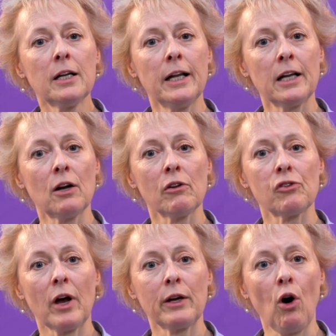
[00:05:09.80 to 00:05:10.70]
Clinical
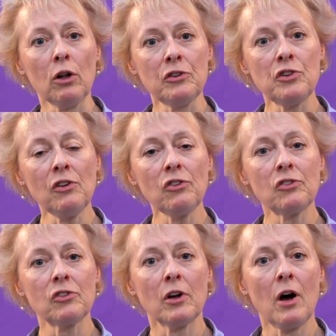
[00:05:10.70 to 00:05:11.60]

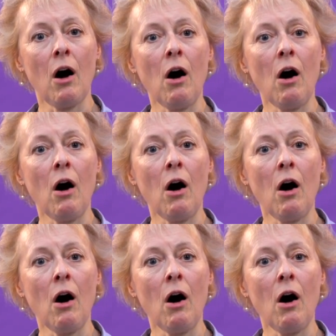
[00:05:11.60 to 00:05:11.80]
psychologists